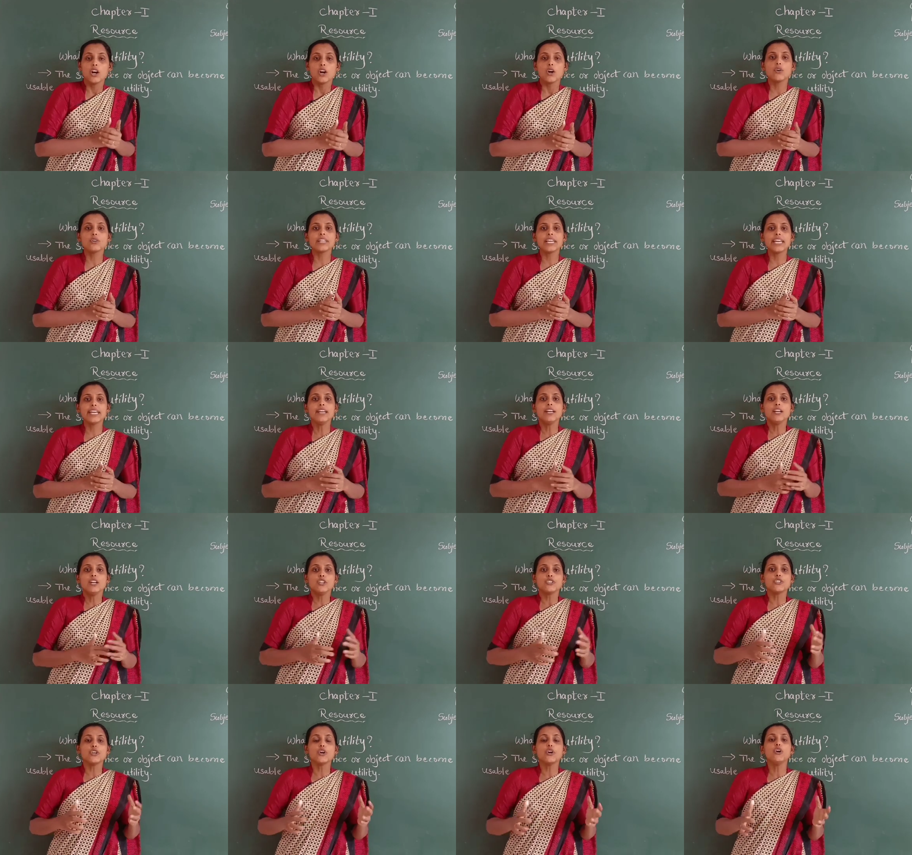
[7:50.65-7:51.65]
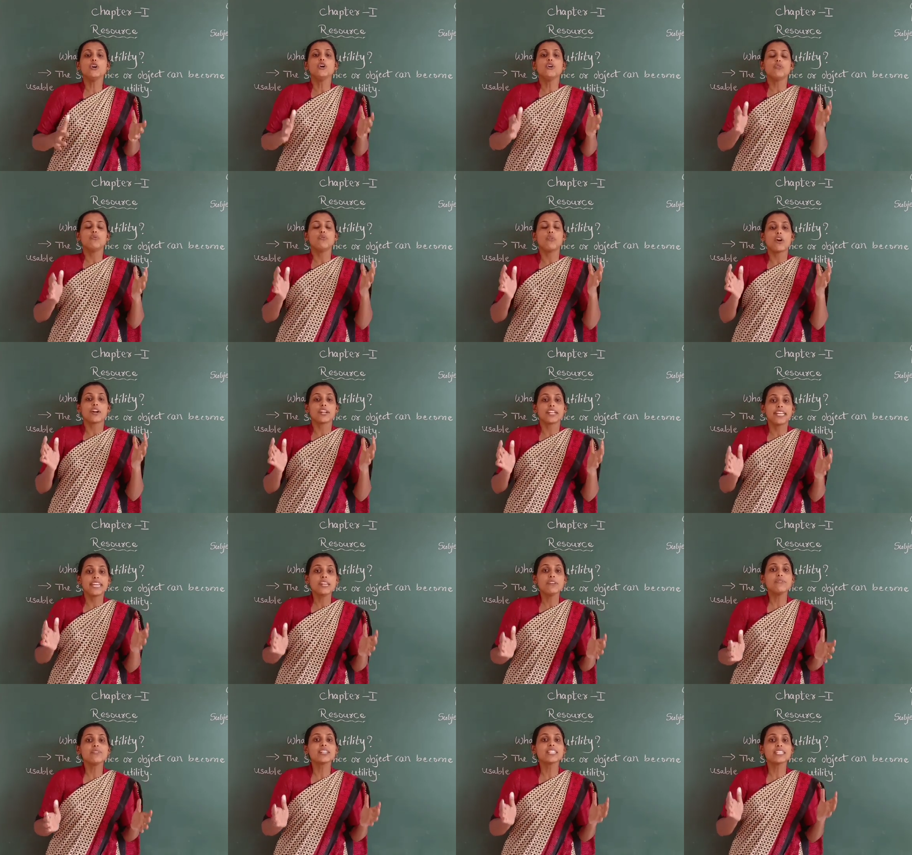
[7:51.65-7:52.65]
Okay, so
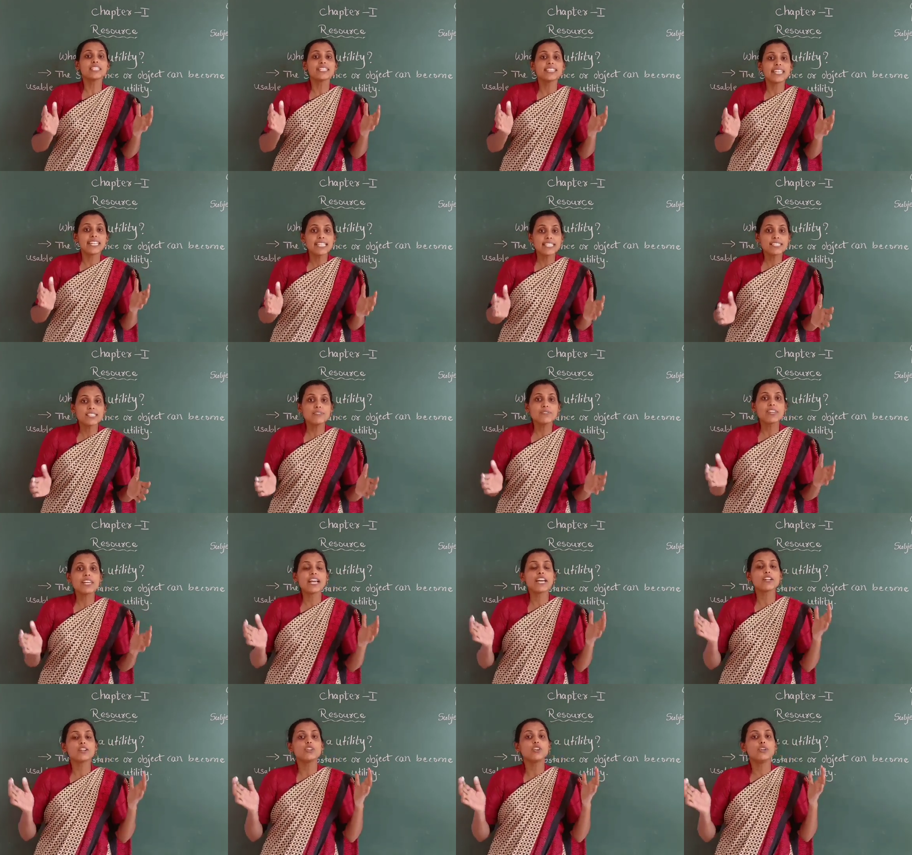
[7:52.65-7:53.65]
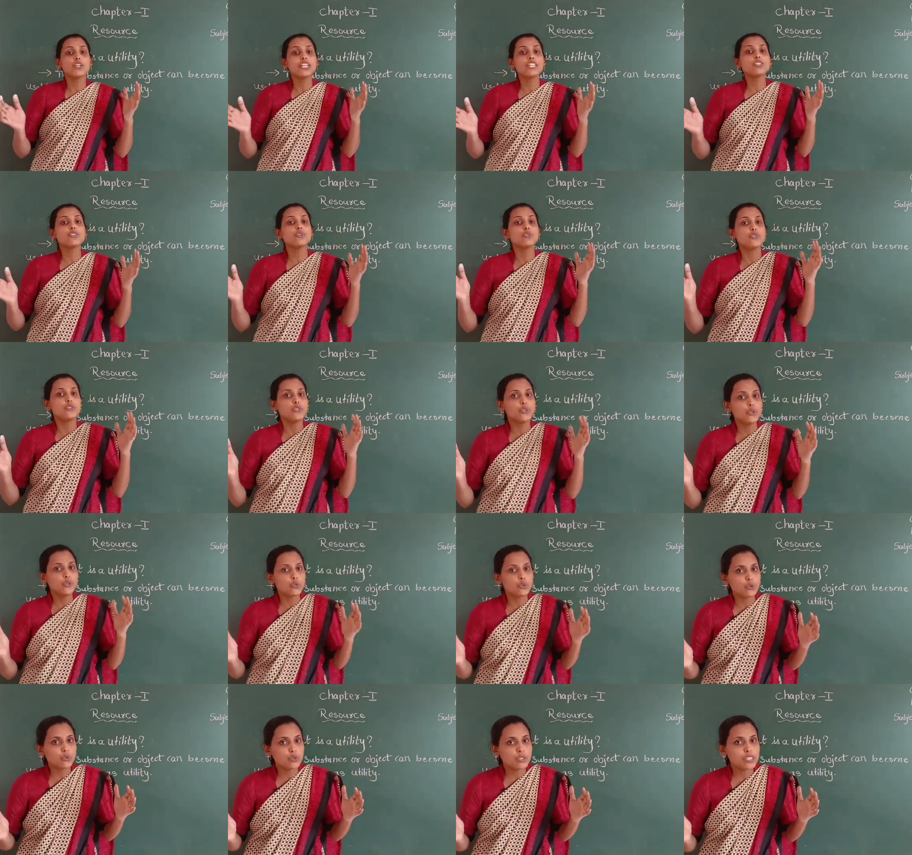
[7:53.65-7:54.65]
whatever things we are going to
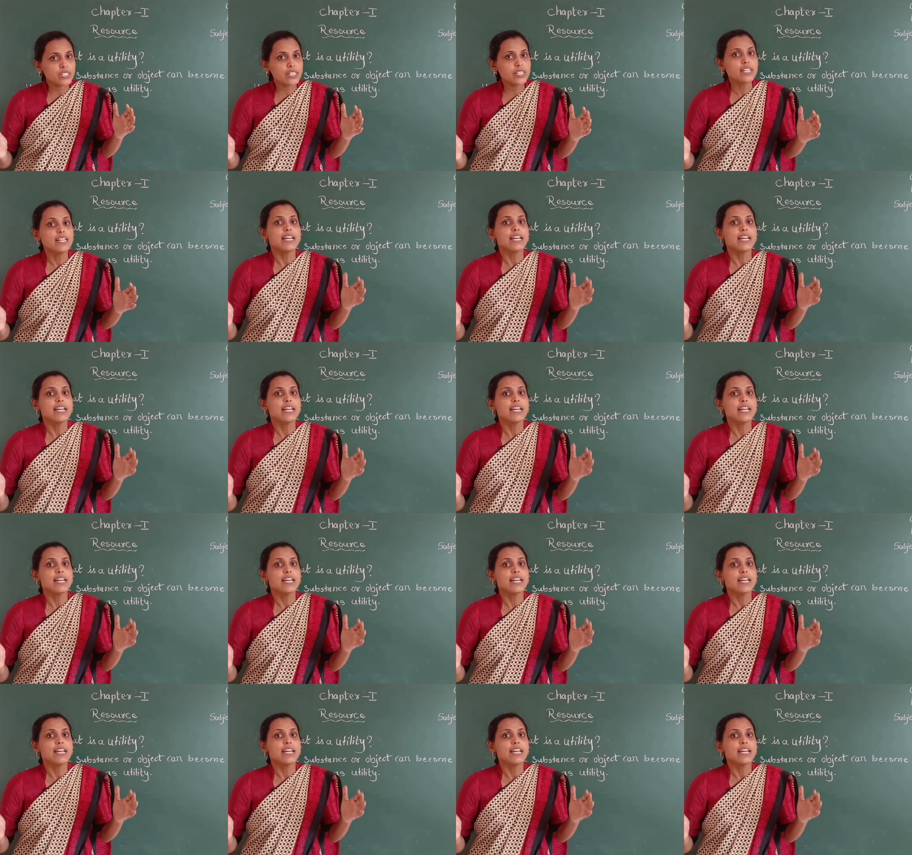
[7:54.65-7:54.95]
use,